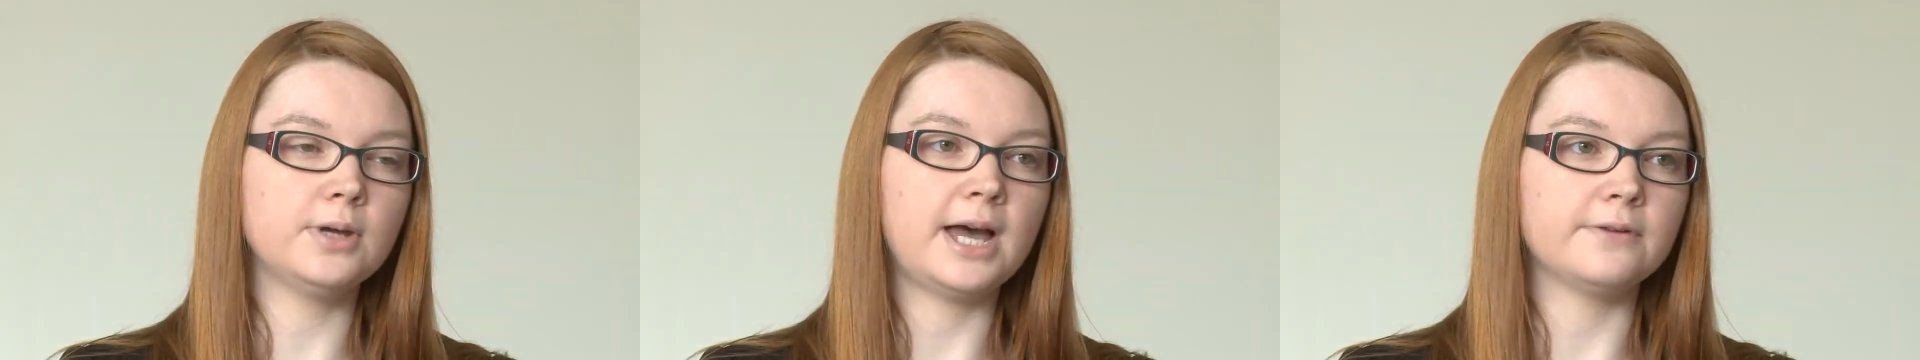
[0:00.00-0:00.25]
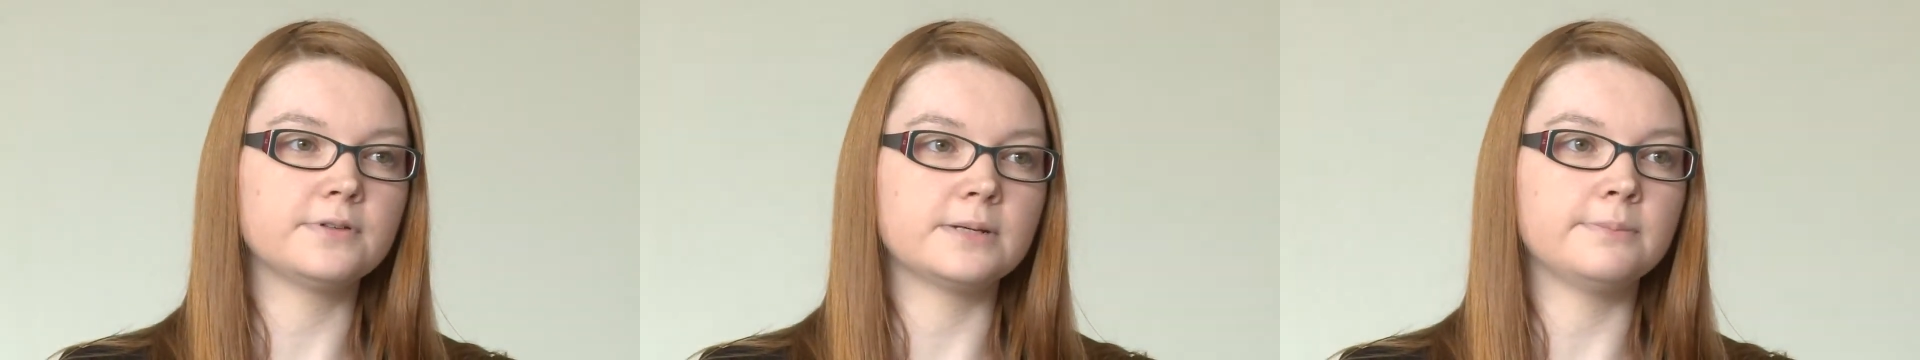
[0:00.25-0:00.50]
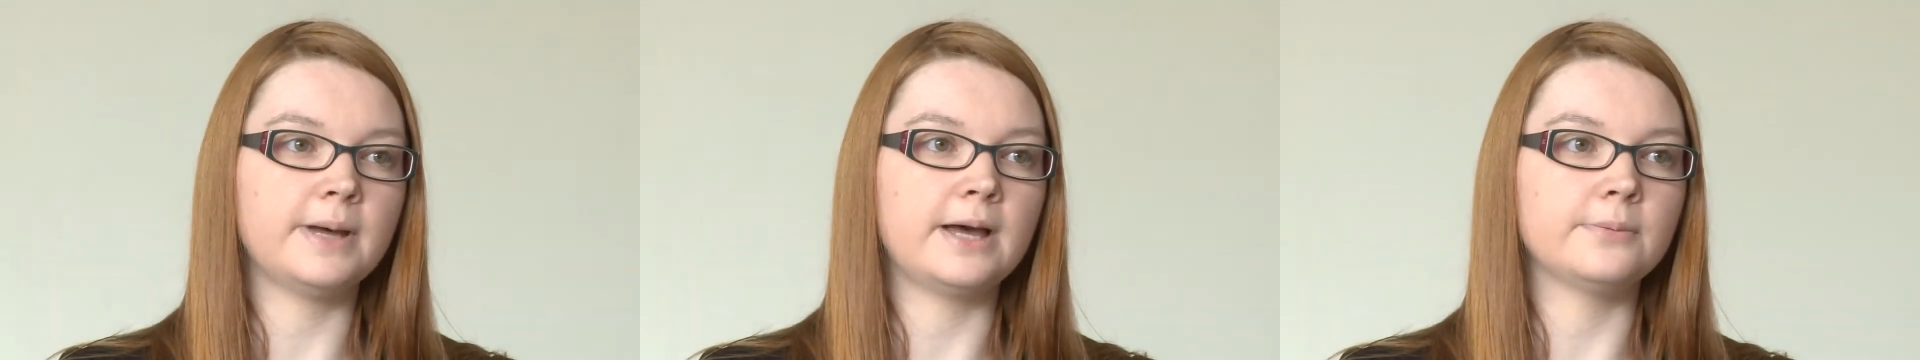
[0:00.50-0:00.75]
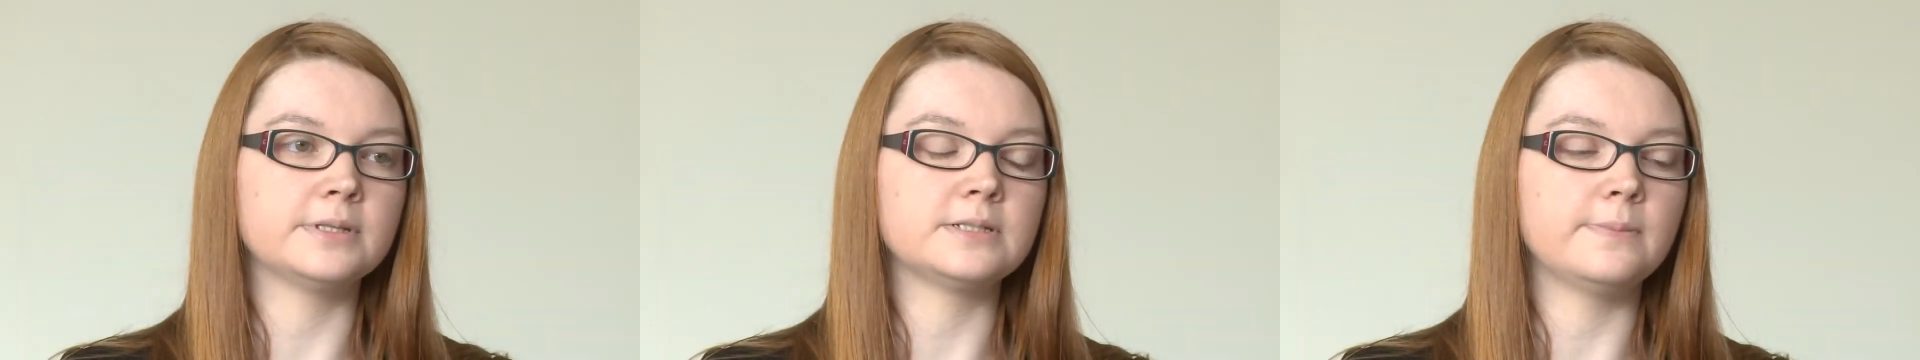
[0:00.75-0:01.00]
have some
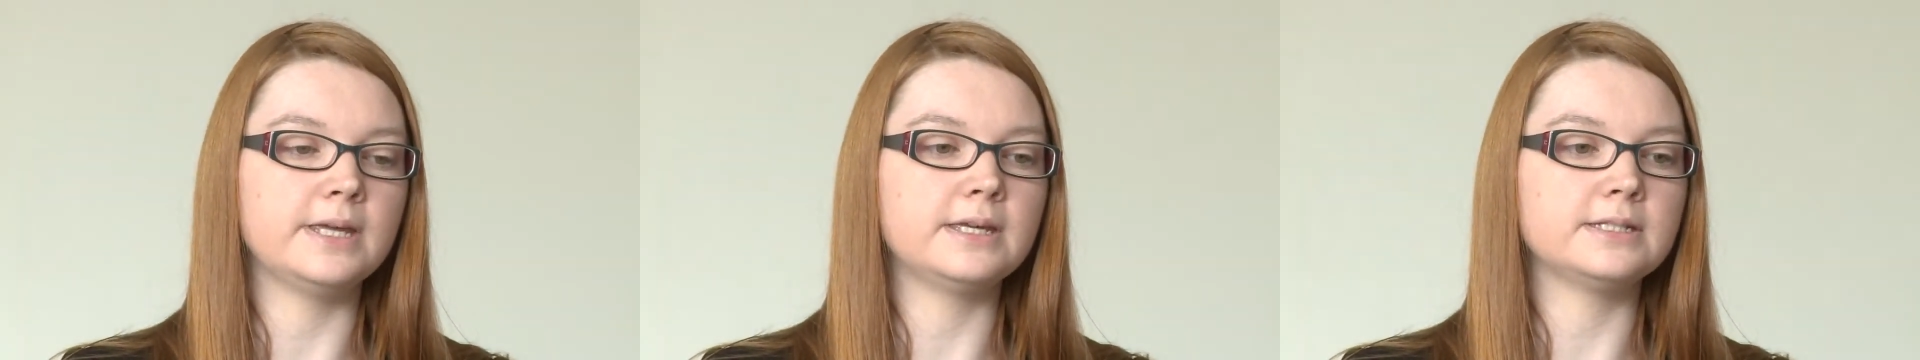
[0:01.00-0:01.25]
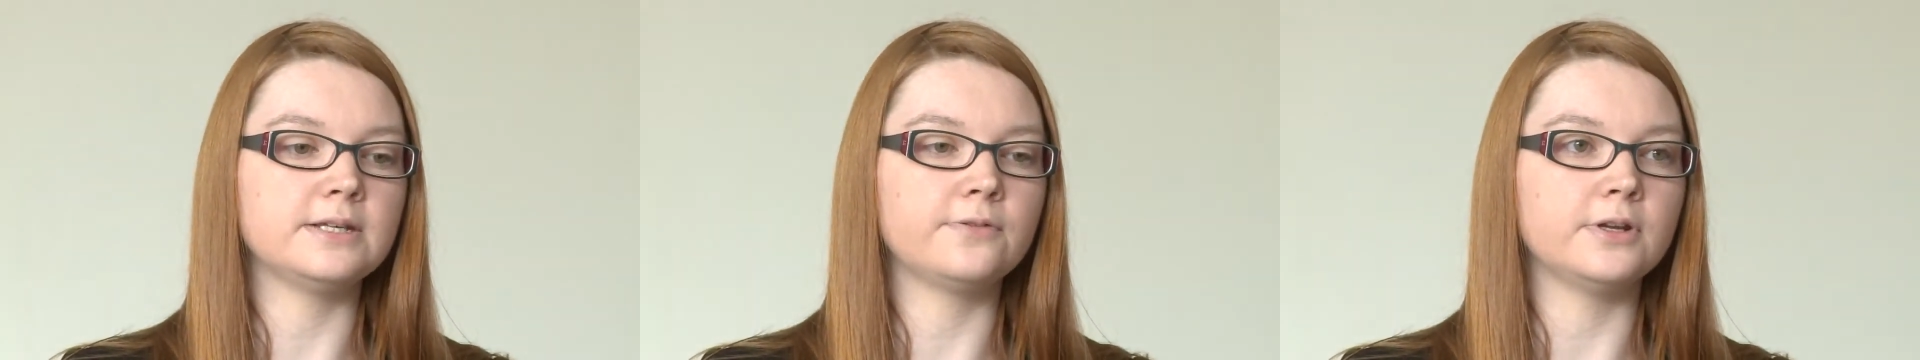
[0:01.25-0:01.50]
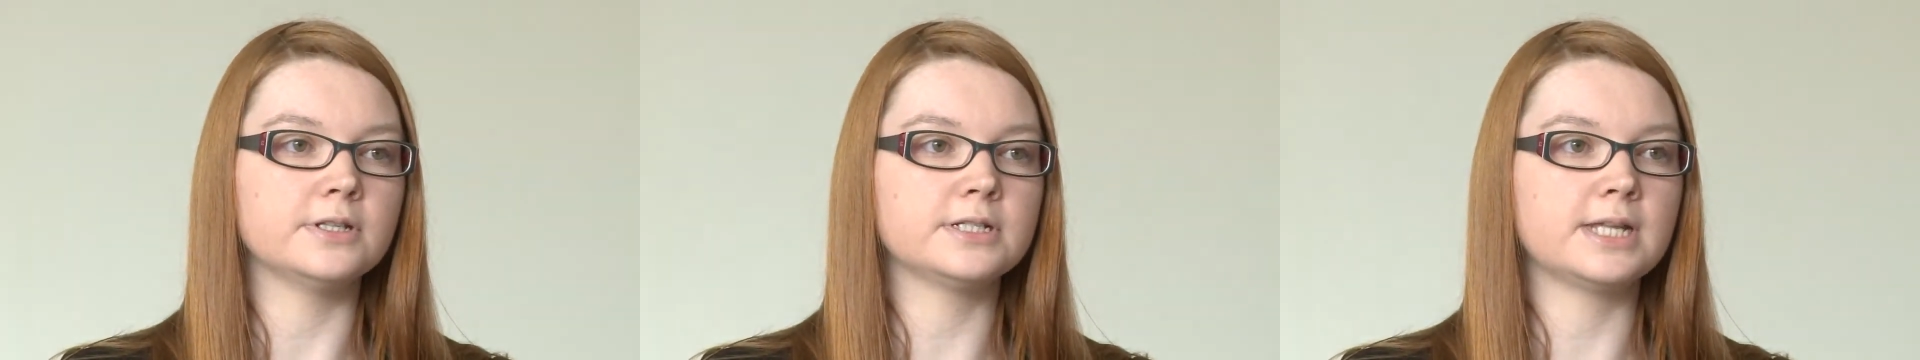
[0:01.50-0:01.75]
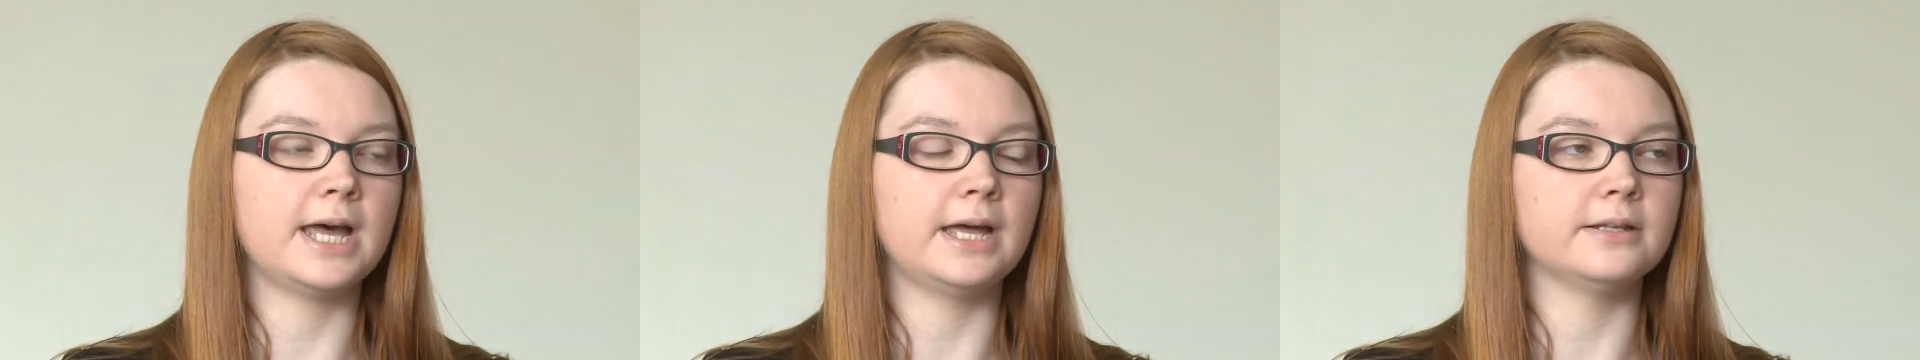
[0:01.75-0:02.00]
power to make a
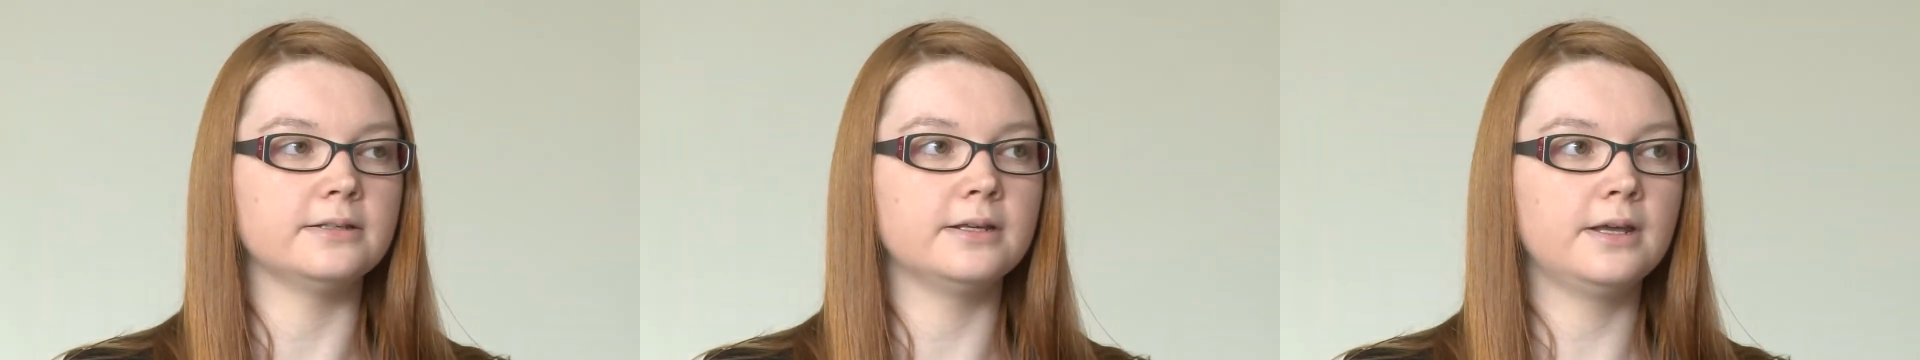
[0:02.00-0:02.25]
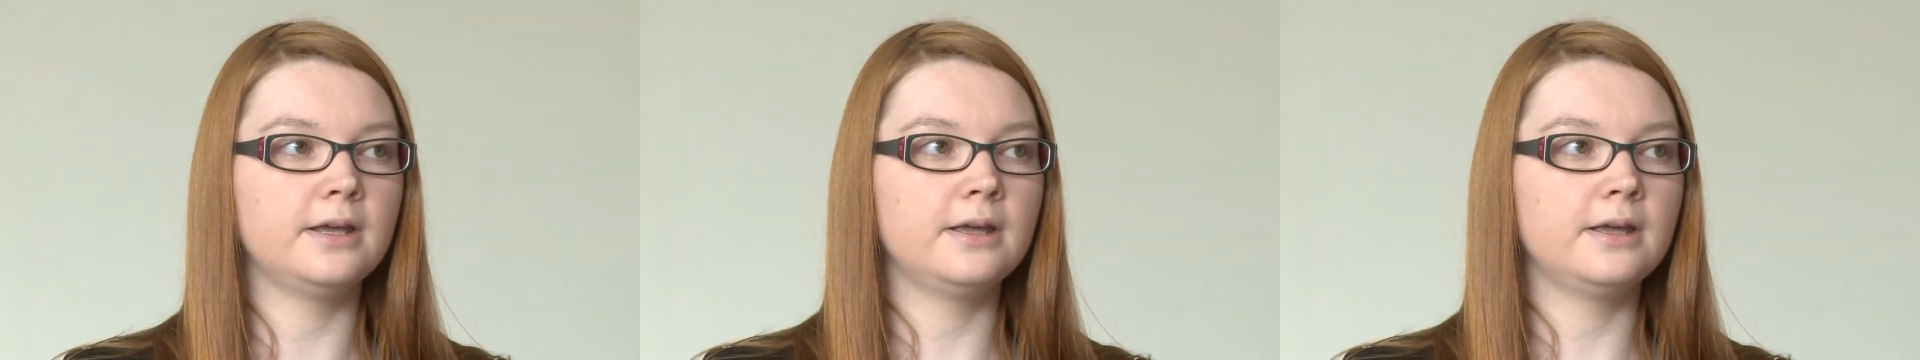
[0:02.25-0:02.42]
difference, and